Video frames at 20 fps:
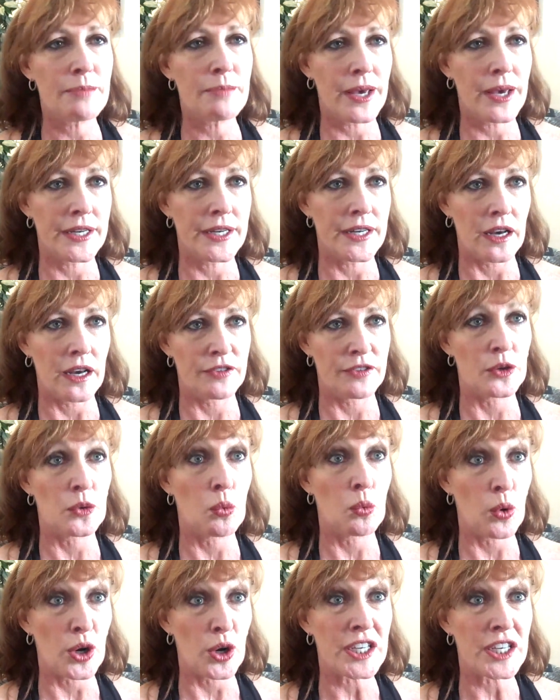every
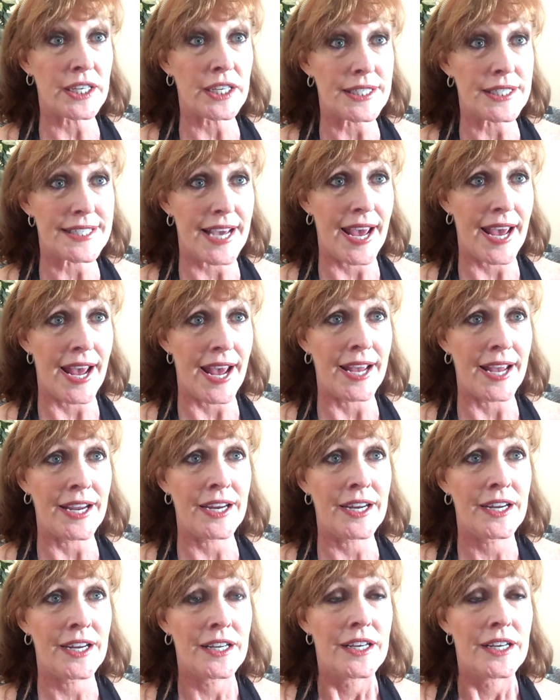minute of your working
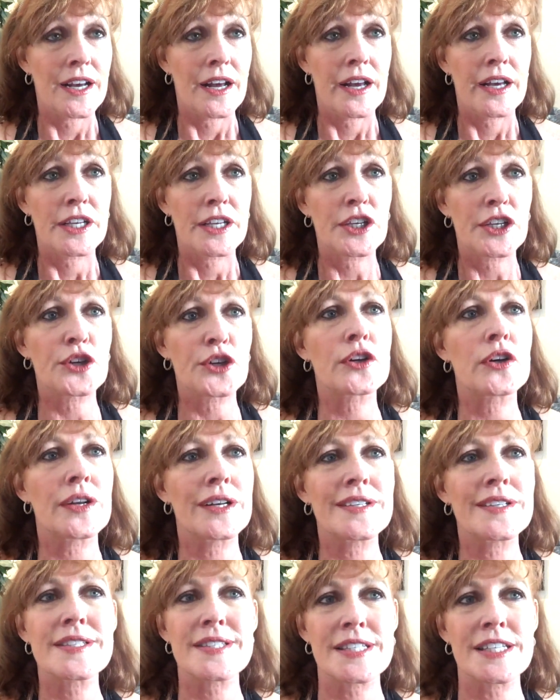day,
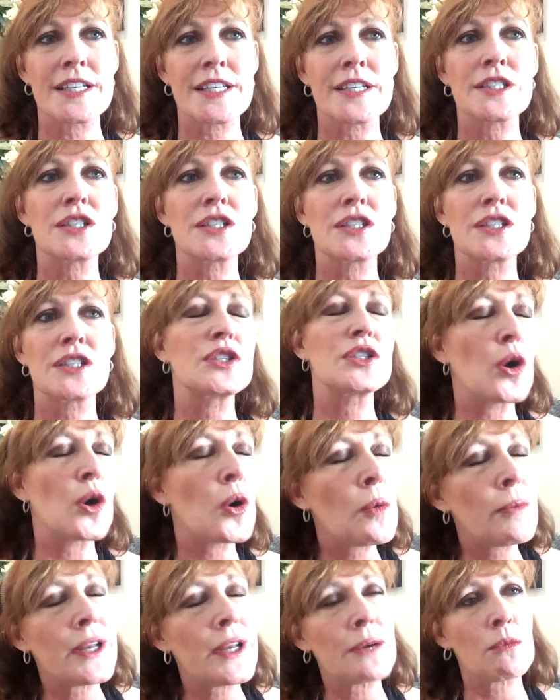you're going to see
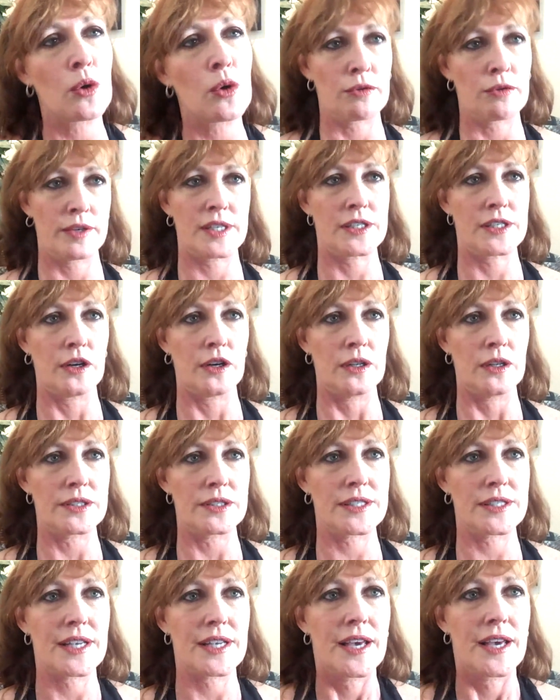so many more
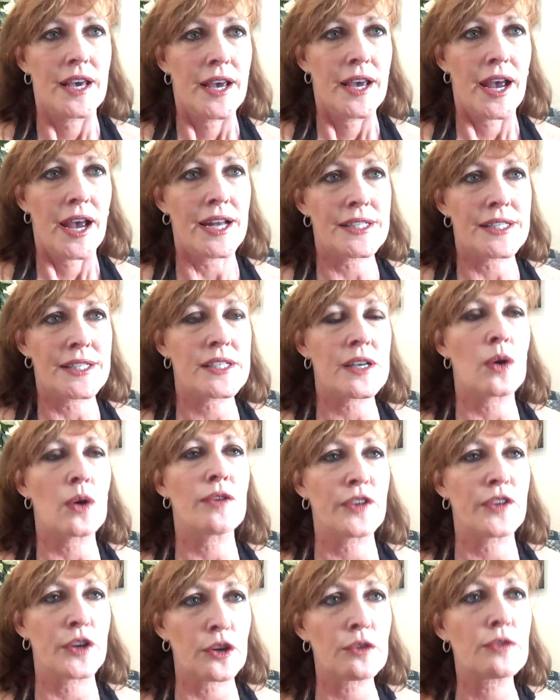results.
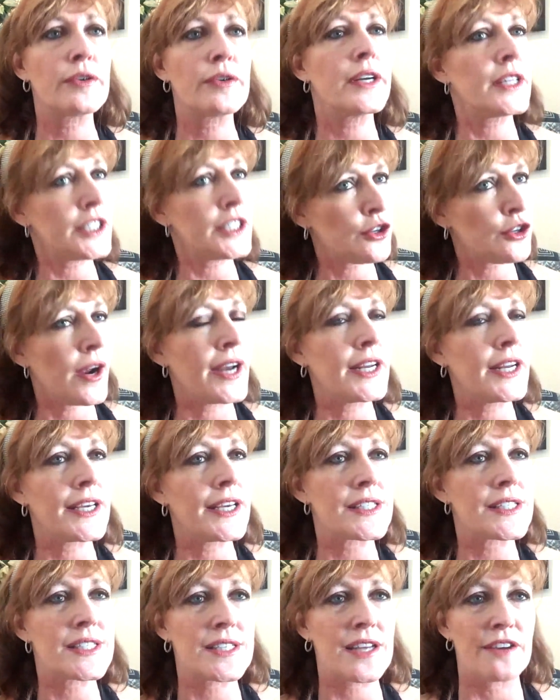And so if you're really
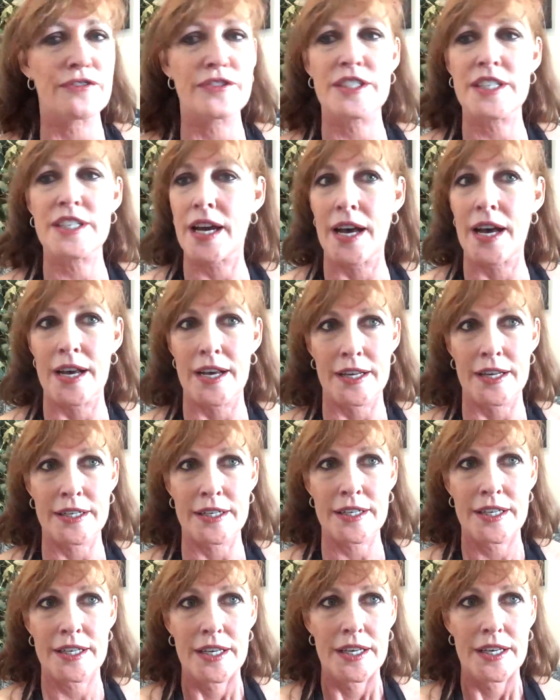trying to get stuff
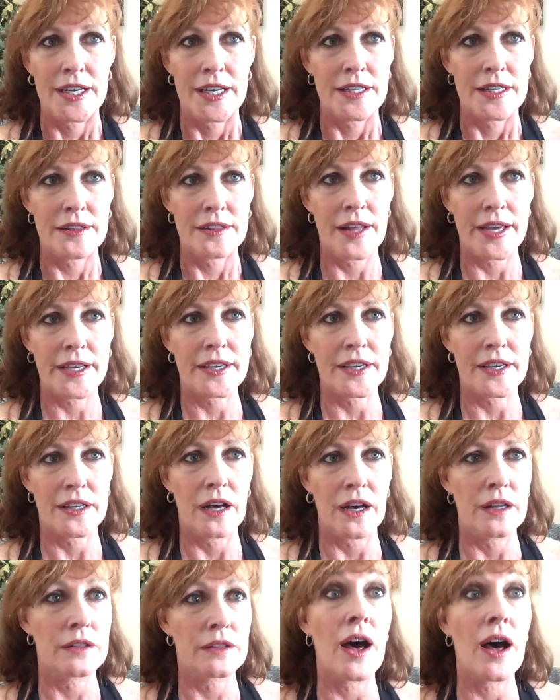done,
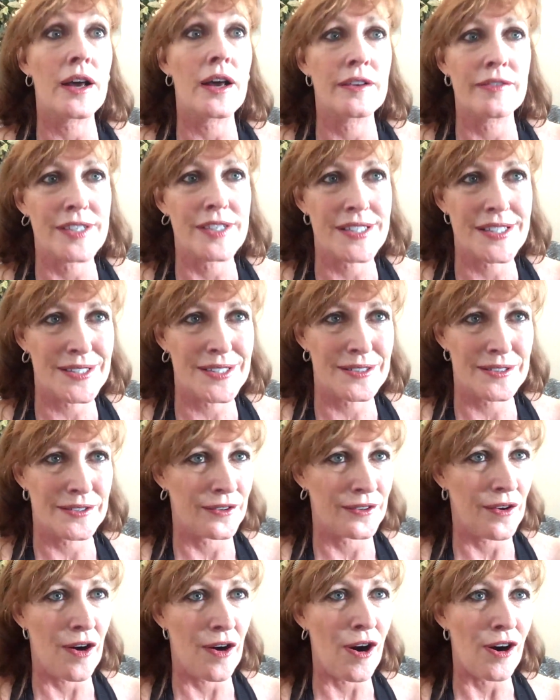like a lot of
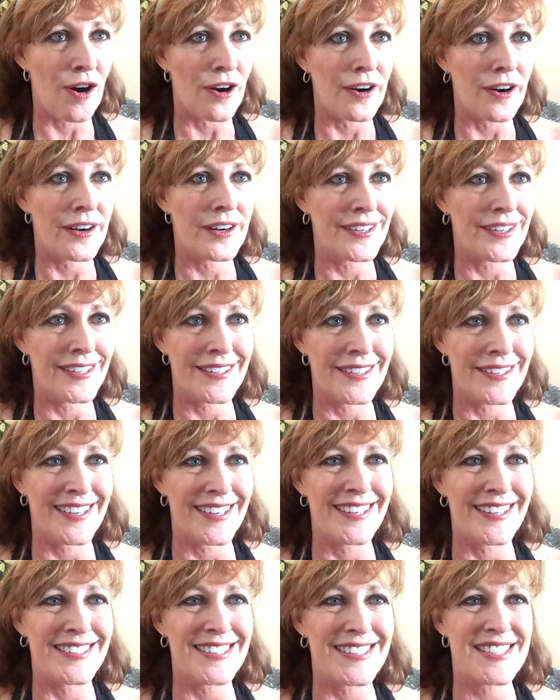us
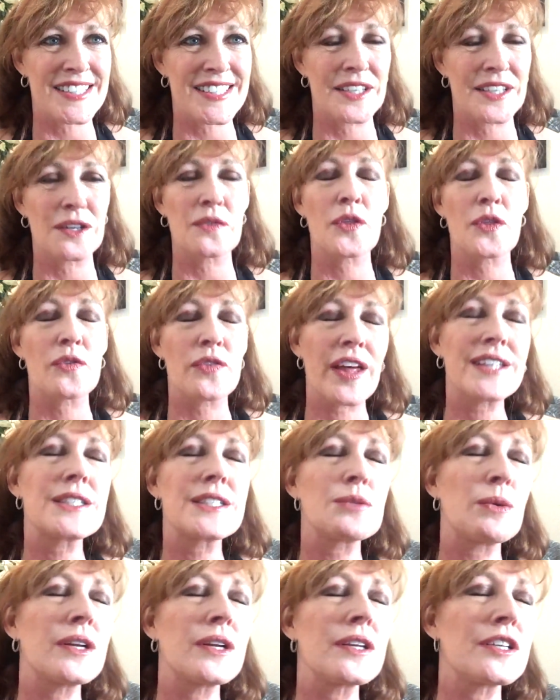are, and it's,
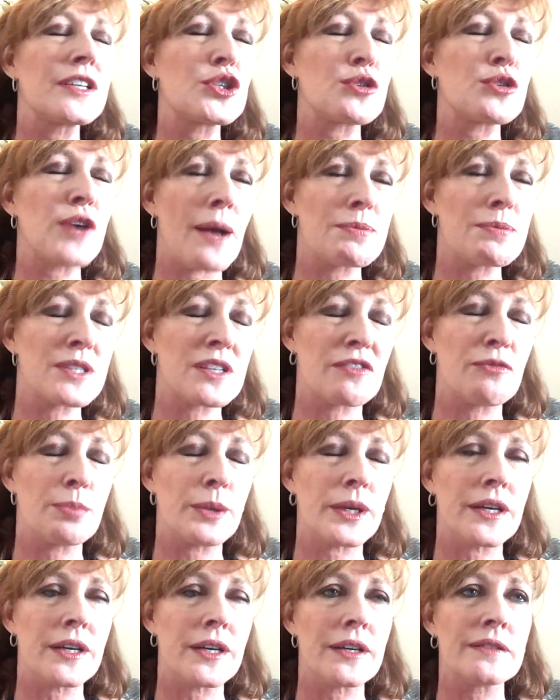that's one of the
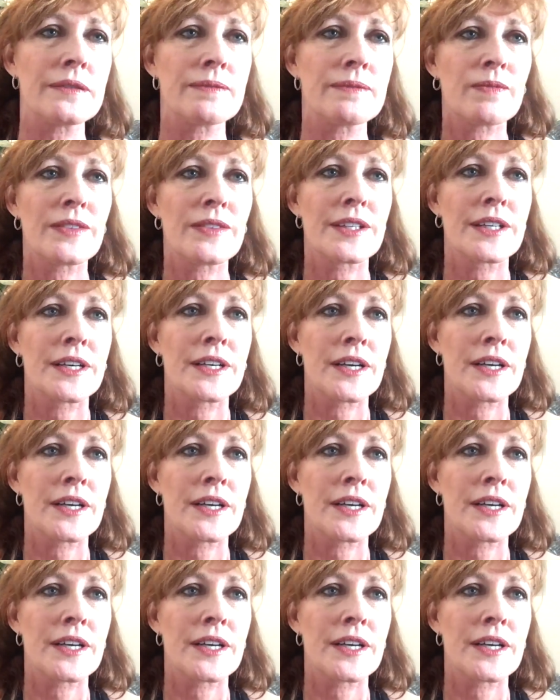traps of being